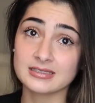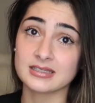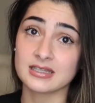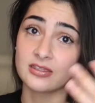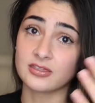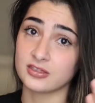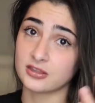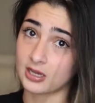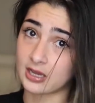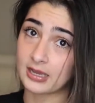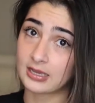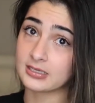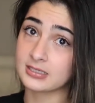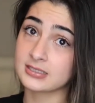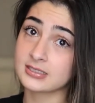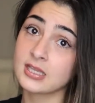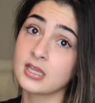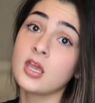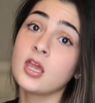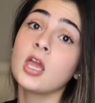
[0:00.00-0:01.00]
and thighs,
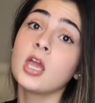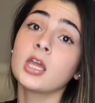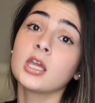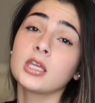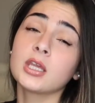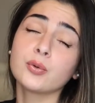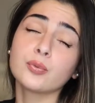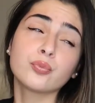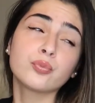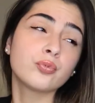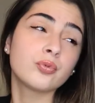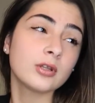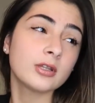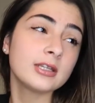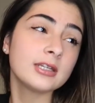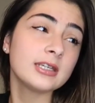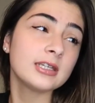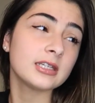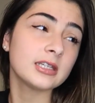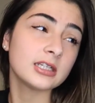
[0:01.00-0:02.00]
get
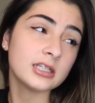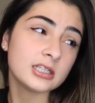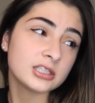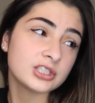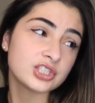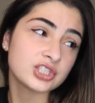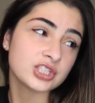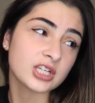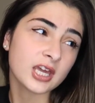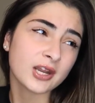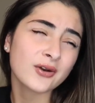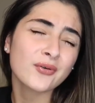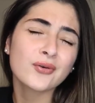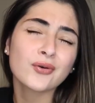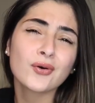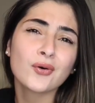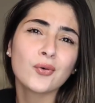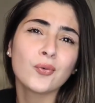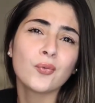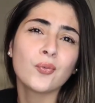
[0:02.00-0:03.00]
really itchy. I don't
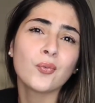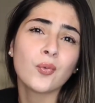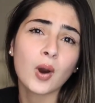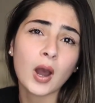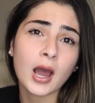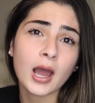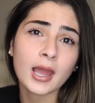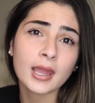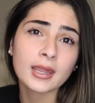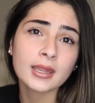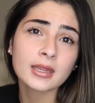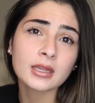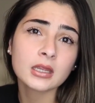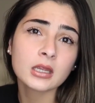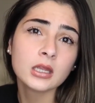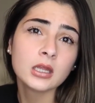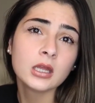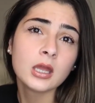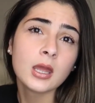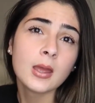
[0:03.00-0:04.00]
know why,
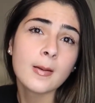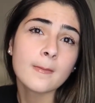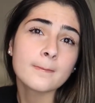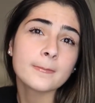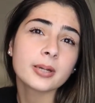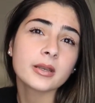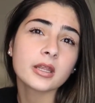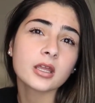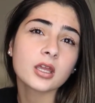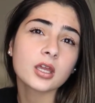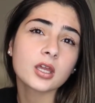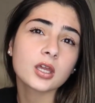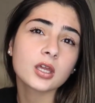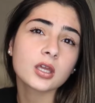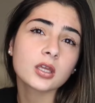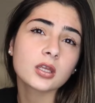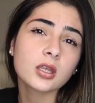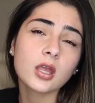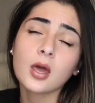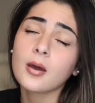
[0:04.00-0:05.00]
but
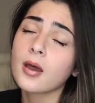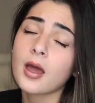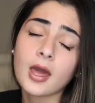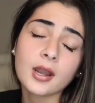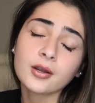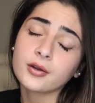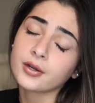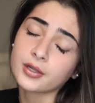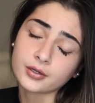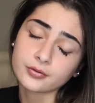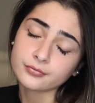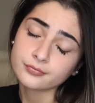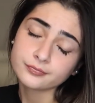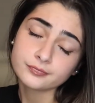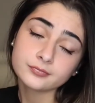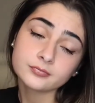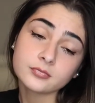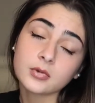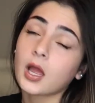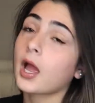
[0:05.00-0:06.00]
I don't know.
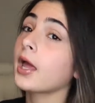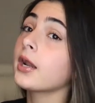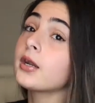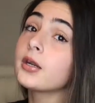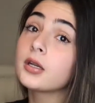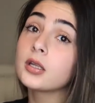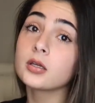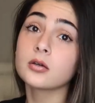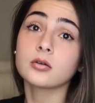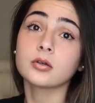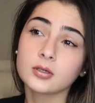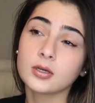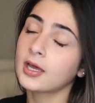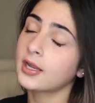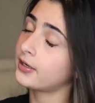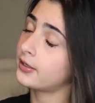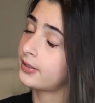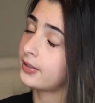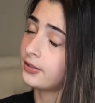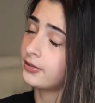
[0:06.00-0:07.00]

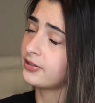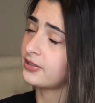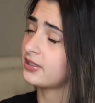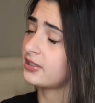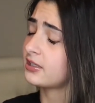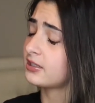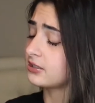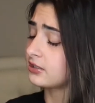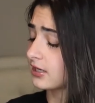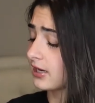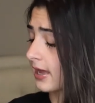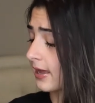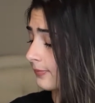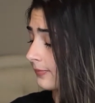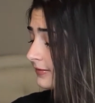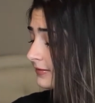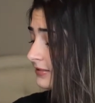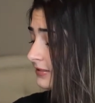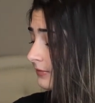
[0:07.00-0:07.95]
It happens